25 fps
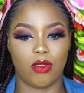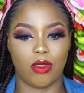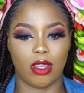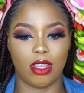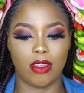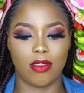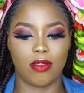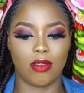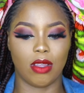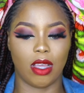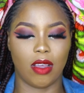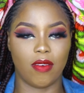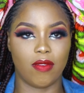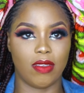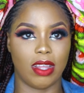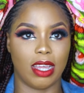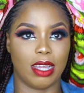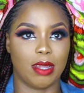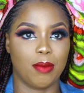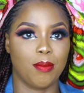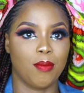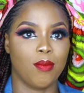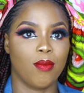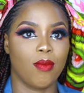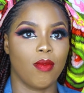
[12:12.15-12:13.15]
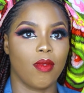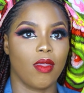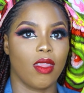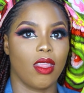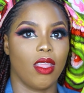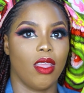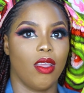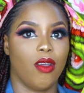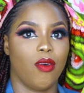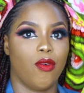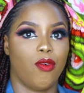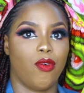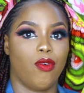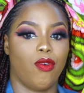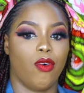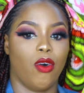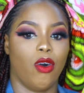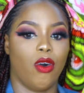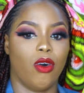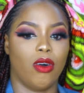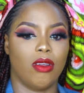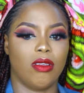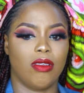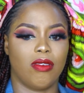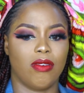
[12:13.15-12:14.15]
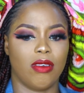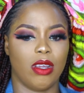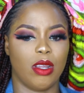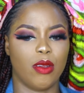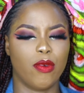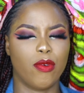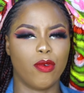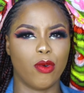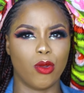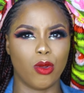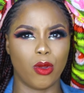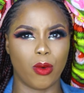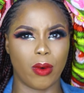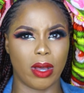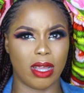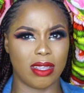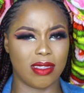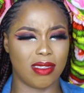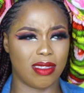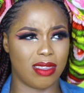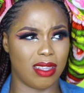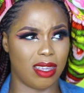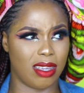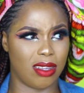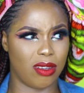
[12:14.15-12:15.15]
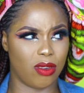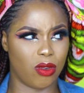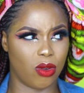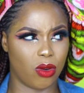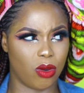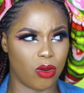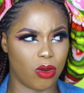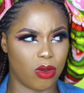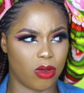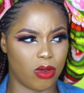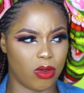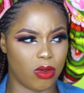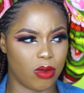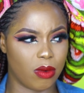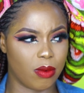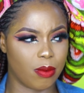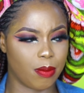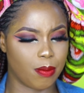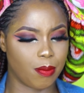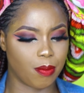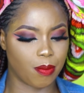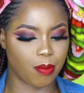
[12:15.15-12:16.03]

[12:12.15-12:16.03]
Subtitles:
So I used to have like 400 followers then, or